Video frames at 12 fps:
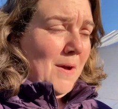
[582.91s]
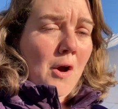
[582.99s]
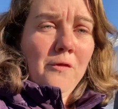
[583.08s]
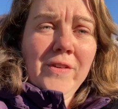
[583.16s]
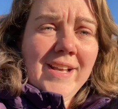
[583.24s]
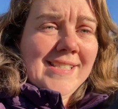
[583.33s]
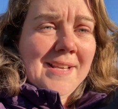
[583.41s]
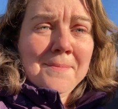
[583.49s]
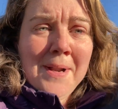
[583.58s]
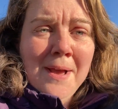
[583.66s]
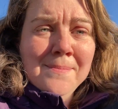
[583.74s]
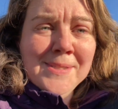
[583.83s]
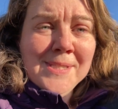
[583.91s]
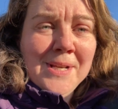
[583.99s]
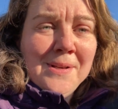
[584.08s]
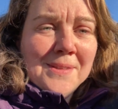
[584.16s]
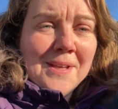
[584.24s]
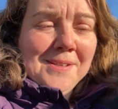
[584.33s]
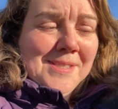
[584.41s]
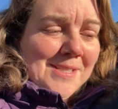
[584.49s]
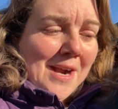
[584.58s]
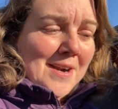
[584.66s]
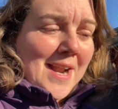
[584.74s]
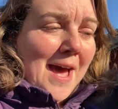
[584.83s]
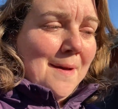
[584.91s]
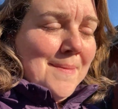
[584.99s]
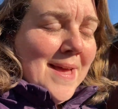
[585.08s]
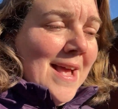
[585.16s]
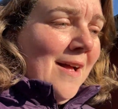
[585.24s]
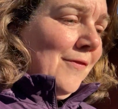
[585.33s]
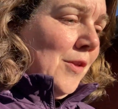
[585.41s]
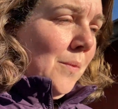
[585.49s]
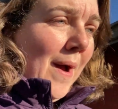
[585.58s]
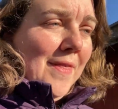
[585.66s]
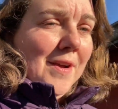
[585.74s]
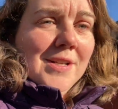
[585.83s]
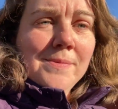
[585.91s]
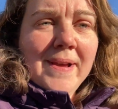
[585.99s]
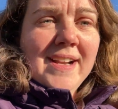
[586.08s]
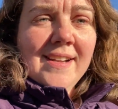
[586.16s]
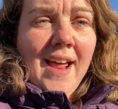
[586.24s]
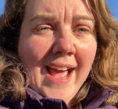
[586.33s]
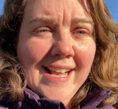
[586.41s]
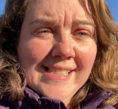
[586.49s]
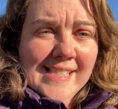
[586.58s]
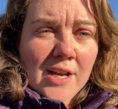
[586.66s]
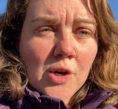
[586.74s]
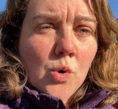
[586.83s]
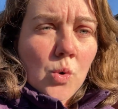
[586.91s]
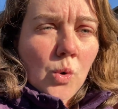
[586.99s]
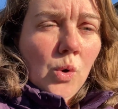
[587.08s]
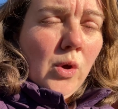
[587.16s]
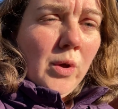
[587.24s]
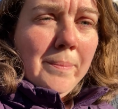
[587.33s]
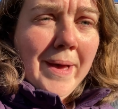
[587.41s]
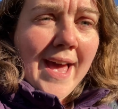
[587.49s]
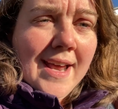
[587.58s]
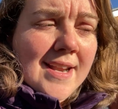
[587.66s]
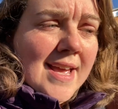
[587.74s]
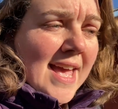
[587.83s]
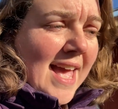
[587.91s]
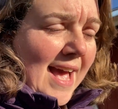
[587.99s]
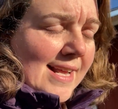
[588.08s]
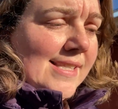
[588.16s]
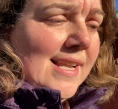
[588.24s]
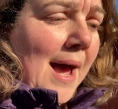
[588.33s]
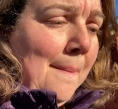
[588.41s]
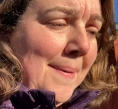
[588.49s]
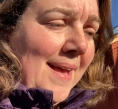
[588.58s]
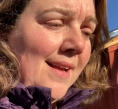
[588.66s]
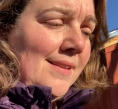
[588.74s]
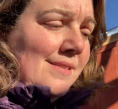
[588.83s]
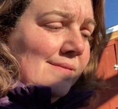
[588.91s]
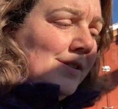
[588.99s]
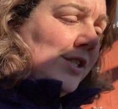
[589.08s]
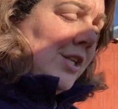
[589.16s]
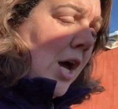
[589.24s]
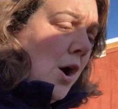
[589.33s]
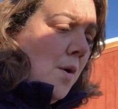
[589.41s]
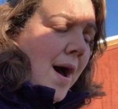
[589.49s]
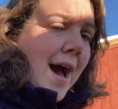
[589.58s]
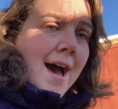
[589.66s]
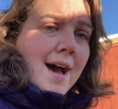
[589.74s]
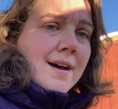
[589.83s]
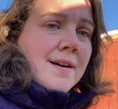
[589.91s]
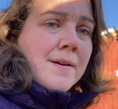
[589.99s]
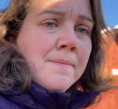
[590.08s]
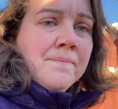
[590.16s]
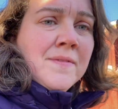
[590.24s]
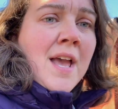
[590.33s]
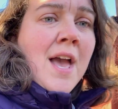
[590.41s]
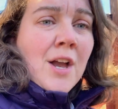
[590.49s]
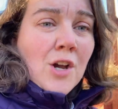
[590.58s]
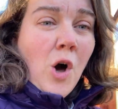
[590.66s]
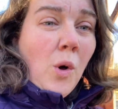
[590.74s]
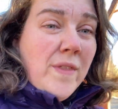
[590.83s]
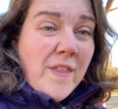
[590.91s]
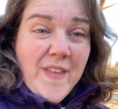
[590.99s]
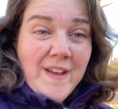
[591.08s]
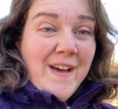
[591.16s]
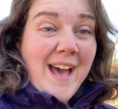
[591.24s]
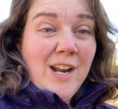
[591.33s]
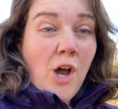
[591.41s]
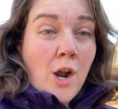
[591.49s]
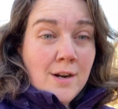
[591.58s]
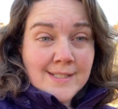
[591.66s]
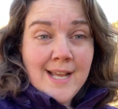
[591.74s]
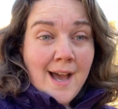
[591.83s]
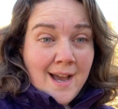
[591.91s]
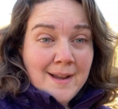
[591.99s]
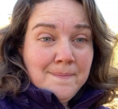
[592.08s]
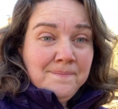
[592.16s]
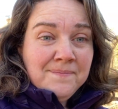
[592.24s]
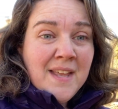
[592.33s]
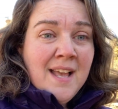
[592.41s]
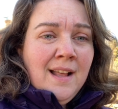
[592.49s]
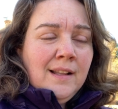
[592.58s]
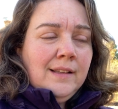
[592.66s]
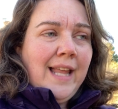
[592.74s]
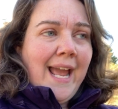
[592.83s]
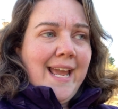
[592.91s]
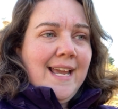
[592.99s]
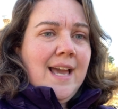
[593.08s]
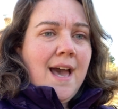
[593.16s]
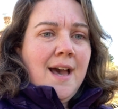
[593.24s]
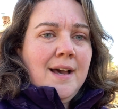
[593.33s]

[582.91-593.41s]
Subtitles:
Hopefully sometime soon they'll start up. The weather's been nice and cool, but it's not been so cold that they've had a hard time laying.